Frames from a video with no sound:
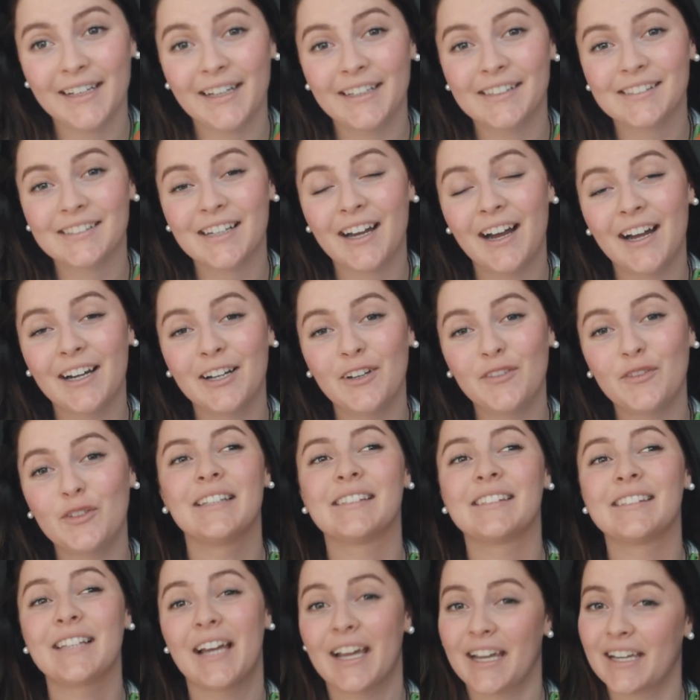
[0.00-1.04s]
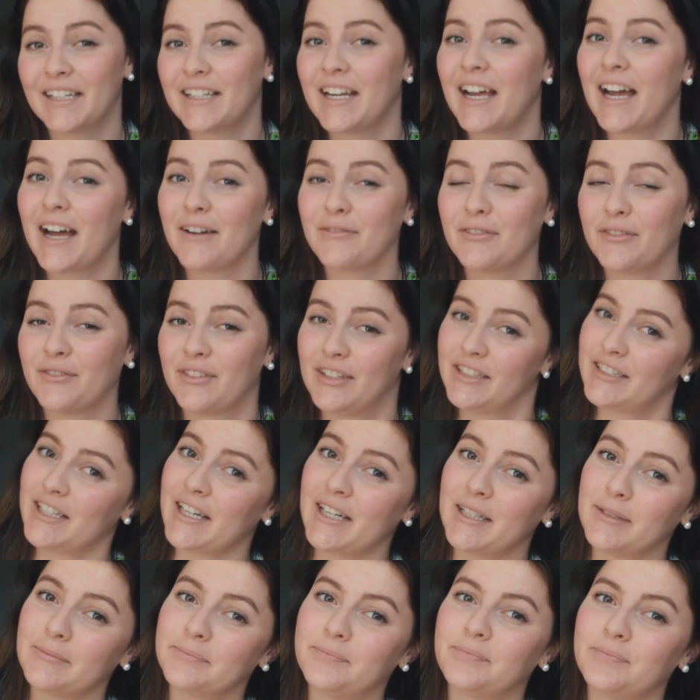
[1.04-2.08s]
is kind of the second half of the
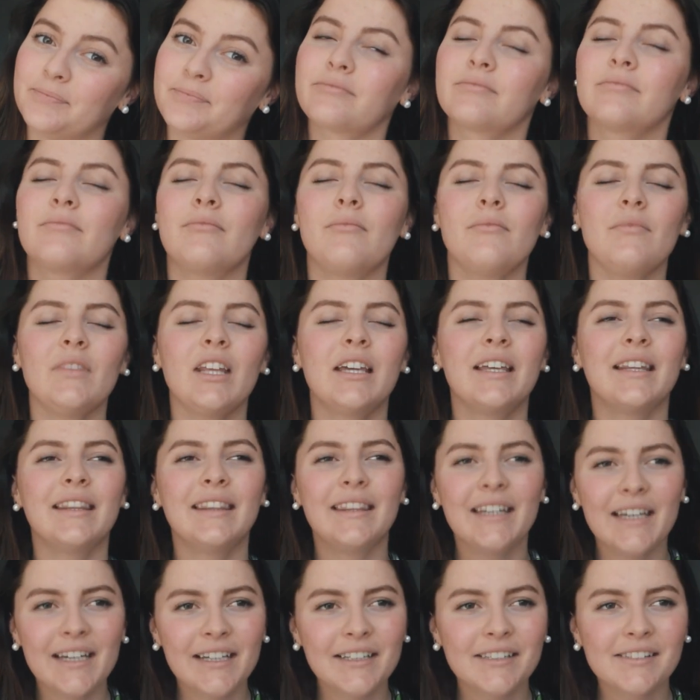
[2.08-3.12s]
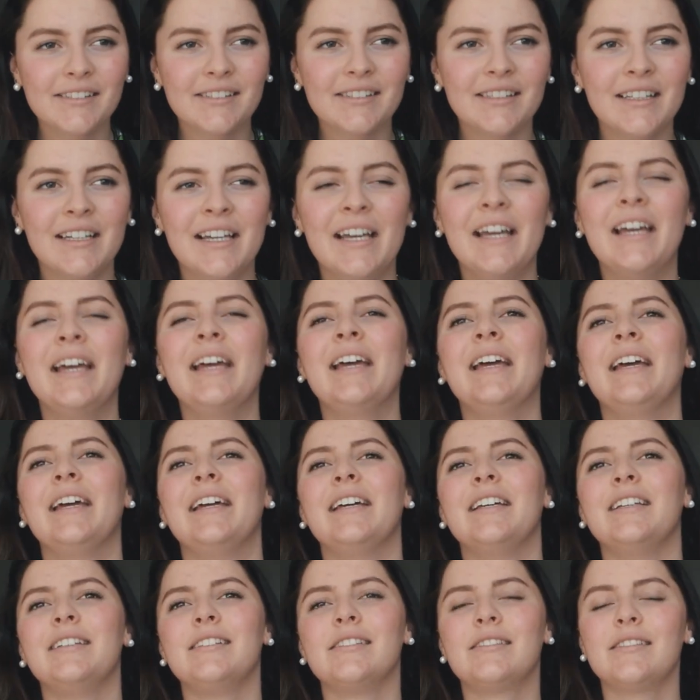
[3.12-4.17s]
day. This
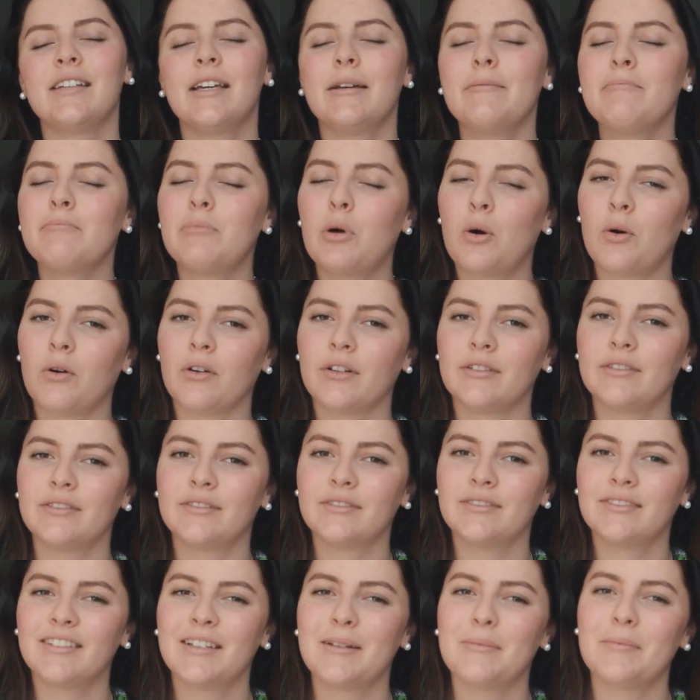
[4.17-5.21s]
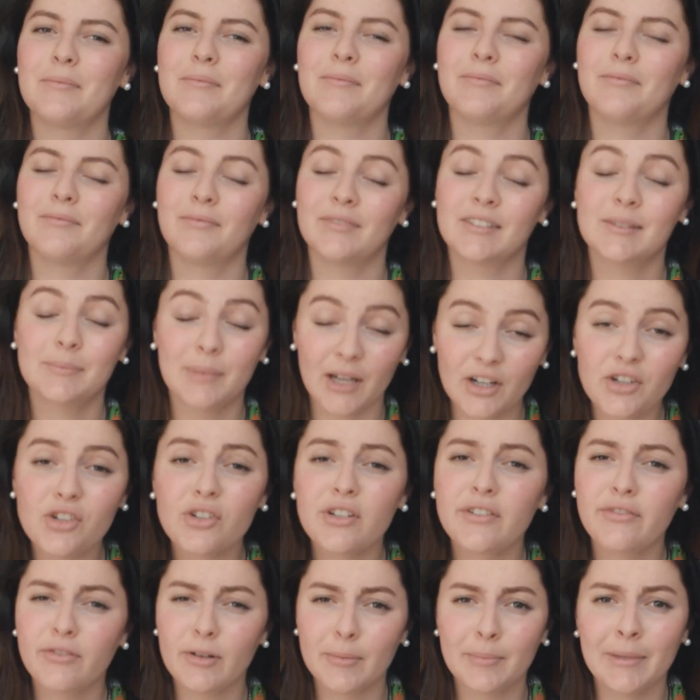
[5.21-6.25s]
is important,
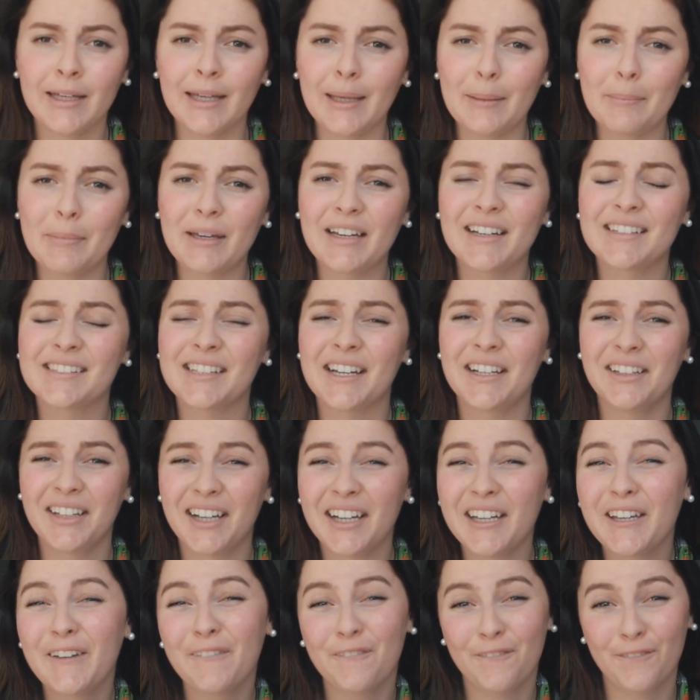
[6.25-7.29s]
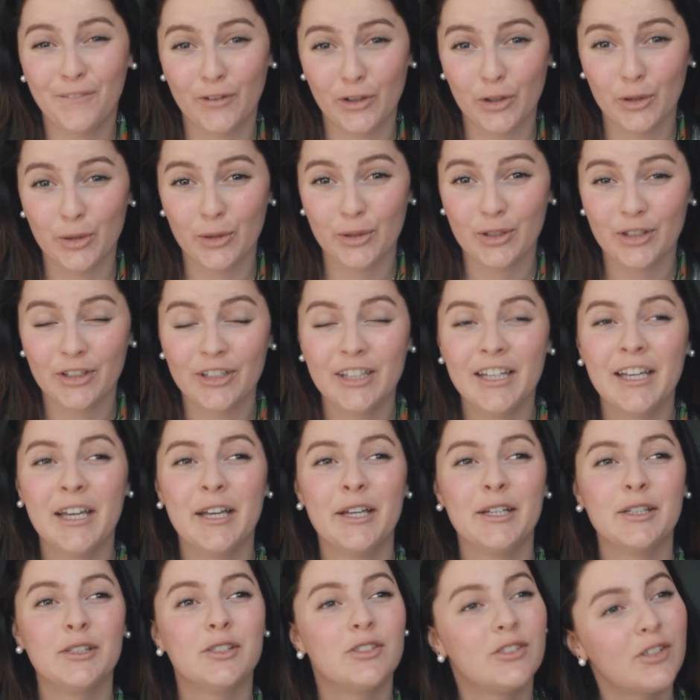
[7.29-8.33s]
especially for me because I like food.
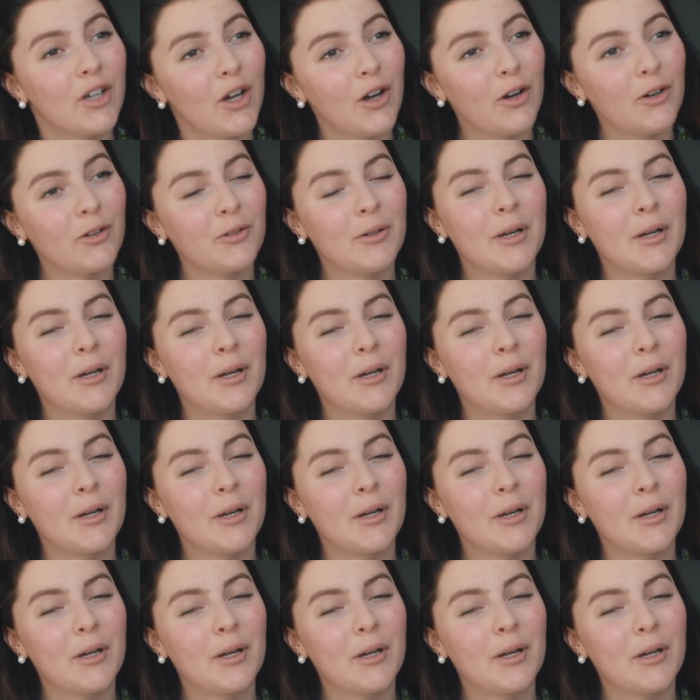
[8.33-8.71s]
So